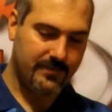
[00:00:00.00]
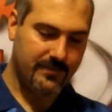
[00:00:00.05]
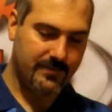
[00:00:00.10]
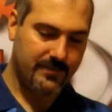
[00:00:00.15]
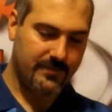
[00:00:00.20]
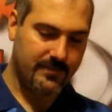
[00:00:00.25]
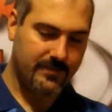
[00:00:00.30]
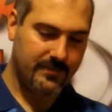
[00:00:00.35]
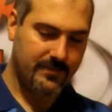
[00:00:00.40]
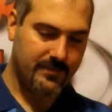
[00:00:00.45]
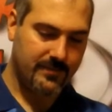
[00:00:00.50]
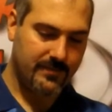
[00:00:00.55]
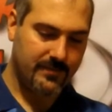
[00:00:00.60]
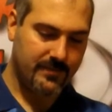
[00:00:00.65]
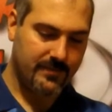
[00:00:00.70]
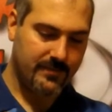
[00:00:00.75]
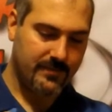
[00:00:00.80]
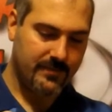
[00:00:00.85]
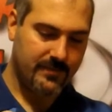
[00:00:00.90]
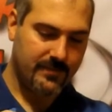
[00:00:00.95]

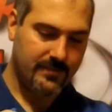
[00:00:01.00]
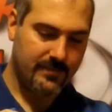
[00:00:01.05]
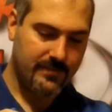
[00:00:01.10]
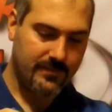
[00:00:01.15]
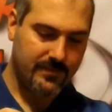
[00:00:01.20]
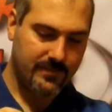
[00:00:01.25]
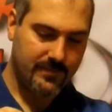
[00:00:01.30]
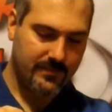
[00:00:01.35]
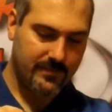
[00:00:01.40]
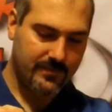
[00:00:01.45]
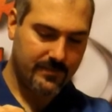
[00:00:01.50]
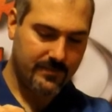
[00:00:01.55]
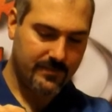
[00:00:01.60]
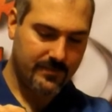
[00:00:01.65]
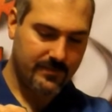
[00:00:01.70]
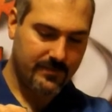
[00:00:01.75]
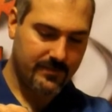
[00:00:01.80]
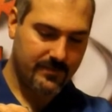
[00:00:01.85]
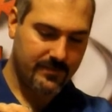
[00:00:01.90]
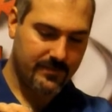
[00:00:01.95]

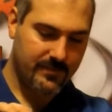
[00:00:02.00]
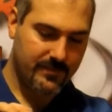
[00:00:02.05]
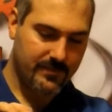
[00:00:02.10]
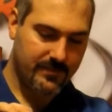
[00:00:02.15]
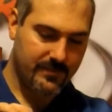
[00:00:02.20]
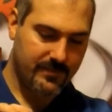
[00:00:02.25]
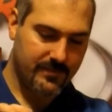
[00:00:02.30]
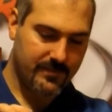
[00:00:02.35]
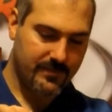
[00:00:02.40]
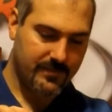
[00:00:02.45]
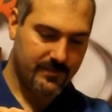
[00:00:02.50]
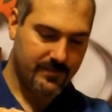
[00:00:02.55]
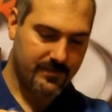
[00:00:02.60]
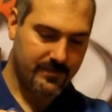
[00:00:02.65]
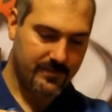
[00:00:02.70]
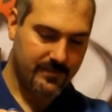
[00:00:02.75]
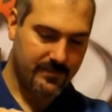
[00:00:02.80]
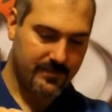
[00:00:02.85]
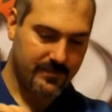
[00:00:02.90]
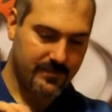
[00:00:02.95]

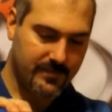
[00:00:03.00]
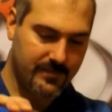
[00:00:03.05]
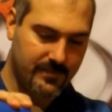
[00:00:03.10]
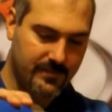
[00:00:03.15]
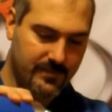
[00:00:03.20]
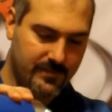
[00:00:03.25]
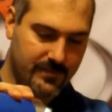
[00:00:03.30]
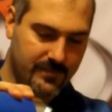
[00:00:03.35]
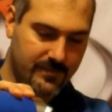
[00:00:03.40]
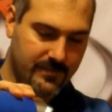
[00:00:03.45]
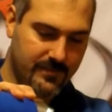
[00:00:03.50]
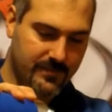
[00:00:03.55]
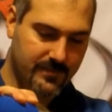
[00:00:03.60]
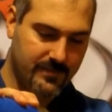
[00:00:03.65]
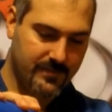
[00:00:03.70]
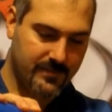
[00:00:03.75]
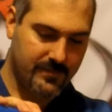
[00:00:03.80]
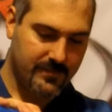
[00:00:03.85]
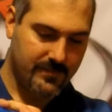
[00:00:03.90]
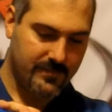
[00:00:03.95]

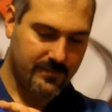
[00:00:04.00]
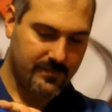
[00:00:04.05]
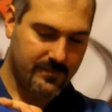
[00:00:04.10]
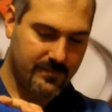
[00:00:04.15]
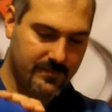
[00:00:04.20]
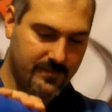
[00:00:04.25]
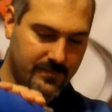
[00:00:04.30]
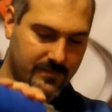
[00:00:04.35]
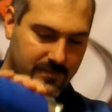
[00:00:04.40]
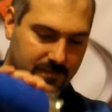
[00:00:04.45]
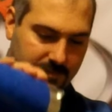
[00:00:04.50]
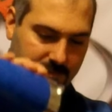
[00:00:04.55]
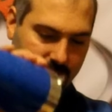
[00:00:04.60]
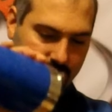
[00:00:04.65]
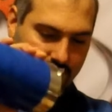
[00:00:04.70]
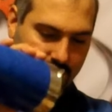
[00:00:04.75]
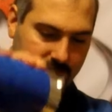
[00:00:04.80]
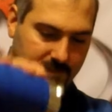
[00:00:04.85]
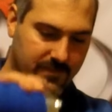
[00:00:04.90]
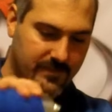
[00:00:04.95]

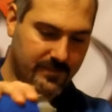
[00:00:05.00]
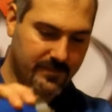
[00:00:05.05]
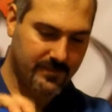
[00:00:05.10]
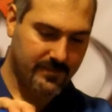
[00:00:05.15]
[no speech]